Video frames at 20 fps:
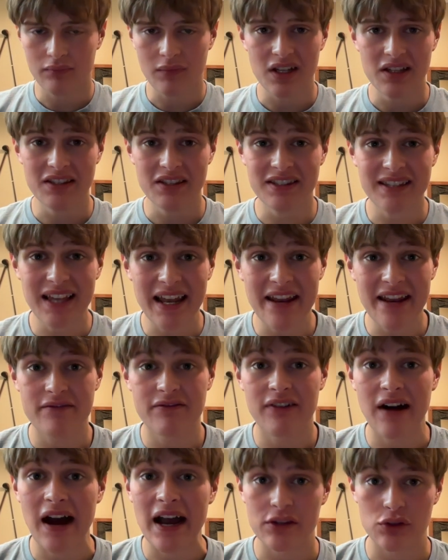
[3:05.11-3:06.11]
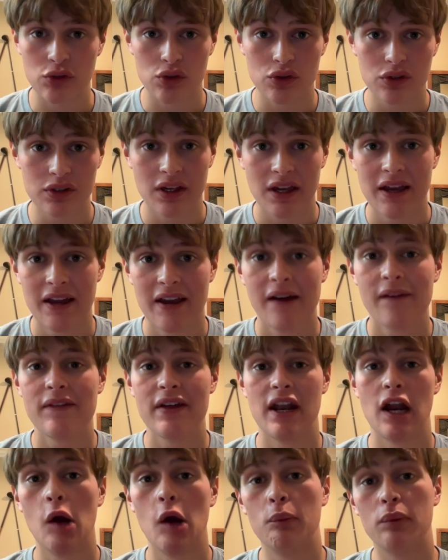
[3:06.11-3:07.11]
set advisors that
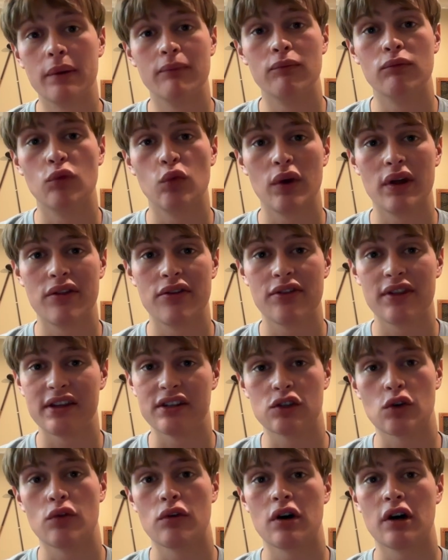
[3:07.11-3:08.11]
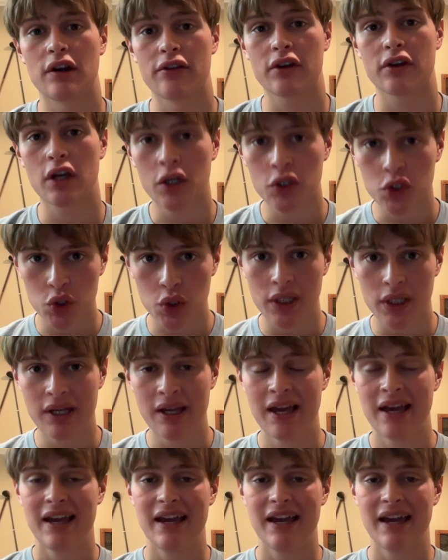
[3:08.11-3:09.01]
help him with things going on in the country,